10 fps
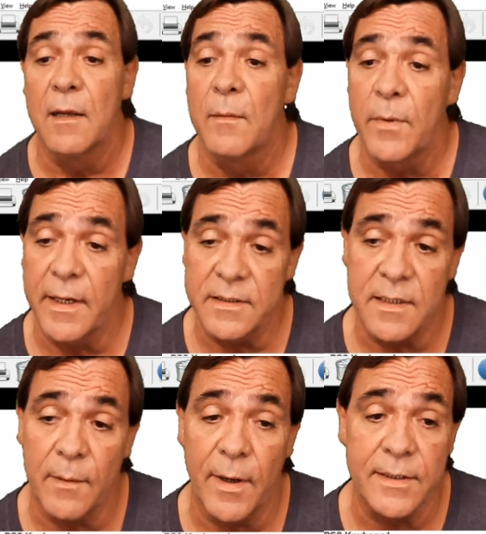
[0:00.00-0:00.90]
But
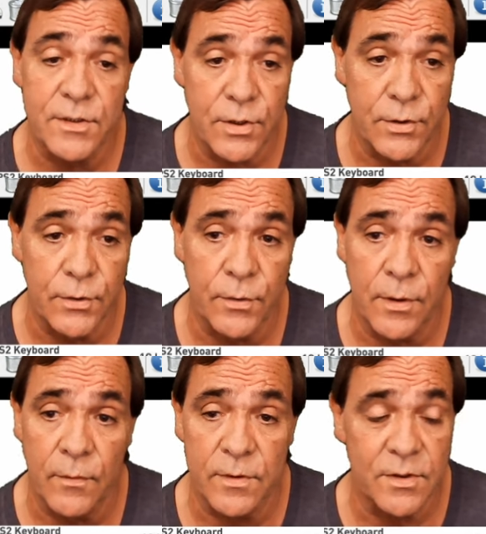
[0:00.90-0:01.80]
HDMI 2,
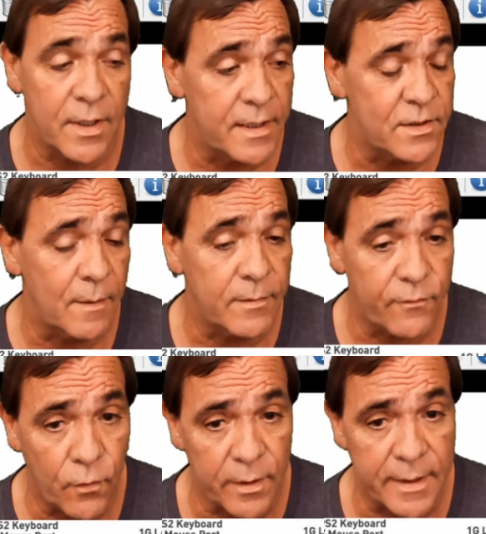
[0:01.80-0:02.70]
which will get you up to
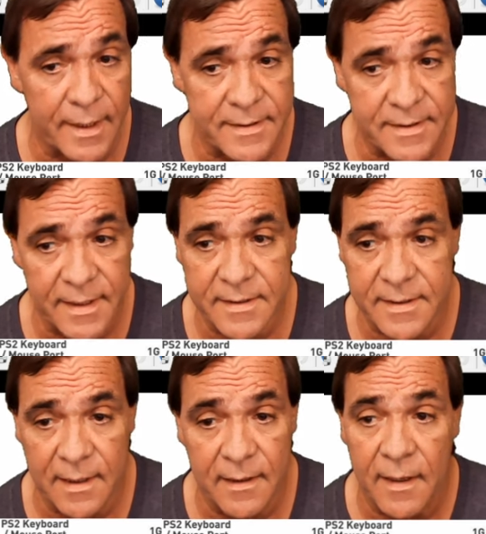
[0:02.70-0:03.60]
4K
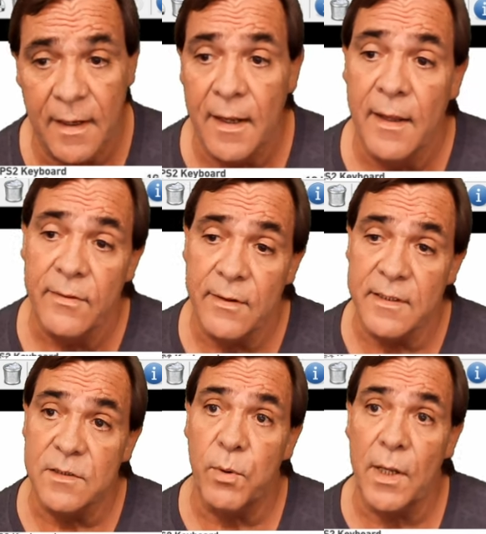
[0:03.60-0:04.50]
60. The
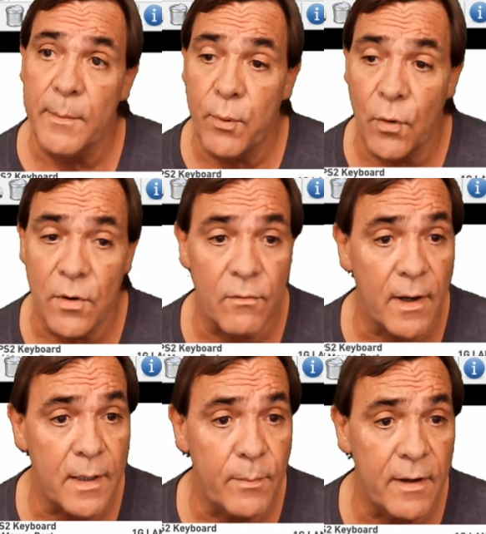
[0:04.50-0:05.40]
DisplayPort
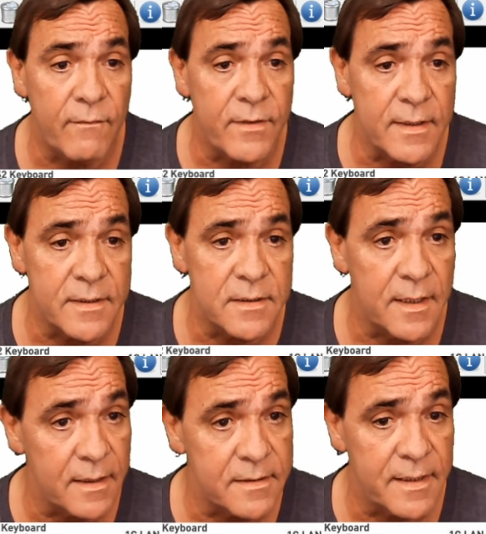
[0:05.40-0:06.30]
right above these
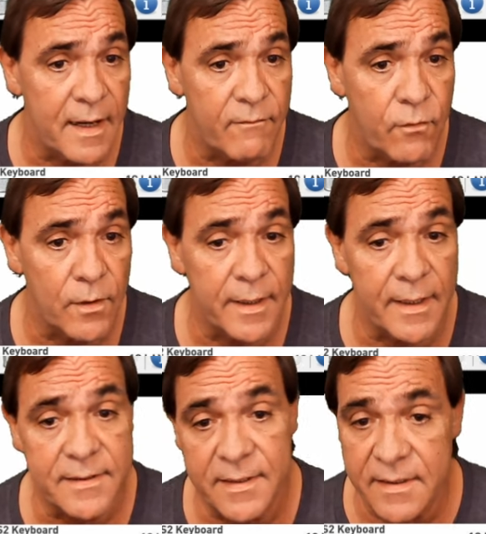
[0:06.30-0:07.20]
does that
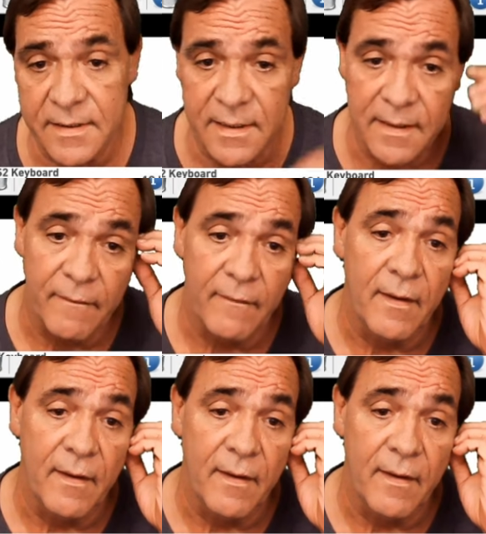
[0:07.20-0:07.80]
4K 60.